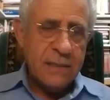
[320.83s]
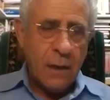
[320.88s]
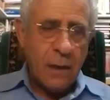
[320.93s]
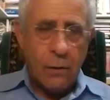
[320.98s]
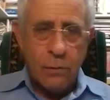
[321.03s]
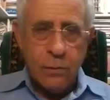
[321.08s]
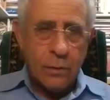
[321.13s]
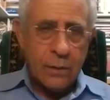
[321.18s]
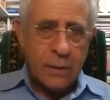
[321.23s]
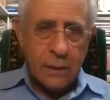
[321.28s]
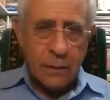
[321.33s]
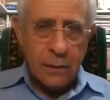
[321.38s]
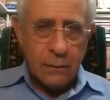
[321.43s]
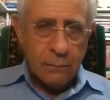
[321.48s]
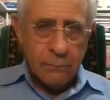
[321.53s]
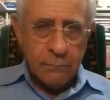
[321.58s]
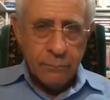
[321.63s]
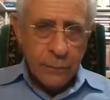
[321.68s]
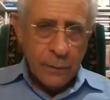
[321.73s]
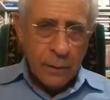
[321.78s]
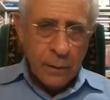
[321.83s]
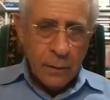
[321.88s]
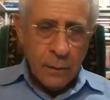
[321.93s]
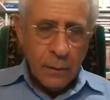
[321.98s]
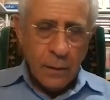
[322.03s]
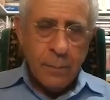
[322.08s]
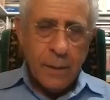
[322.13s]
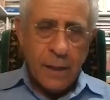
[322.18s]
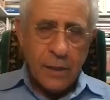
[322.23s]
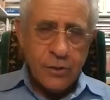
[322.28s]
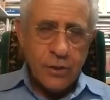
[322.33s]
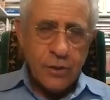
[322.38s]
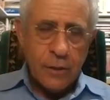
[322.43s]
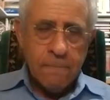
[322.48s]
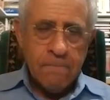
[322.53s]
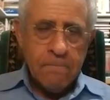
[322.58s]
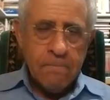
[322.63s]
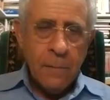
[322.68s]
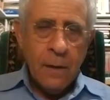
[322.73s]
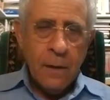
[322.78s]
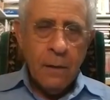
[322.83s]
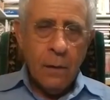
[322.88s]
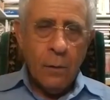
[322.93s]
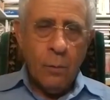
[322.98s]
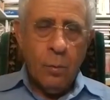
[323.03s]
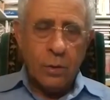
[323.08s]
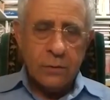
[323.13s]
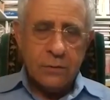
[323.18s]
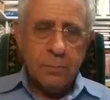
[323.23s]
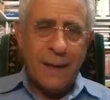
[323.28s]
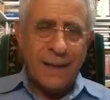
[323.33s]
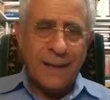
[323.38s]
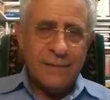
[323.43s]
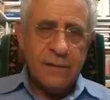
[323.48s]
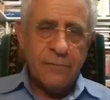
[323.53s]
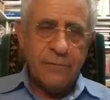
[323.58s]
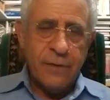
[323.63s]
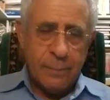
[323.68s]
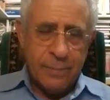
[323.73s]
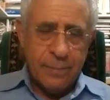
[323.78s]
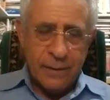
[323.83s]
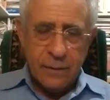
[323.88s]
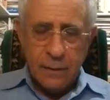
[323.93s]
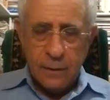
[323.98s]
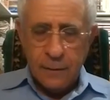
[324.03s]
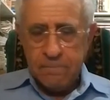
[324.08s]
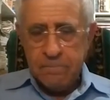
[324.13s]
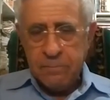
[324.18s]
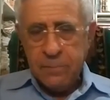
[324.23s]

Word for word: So you can imagine what might have happened there.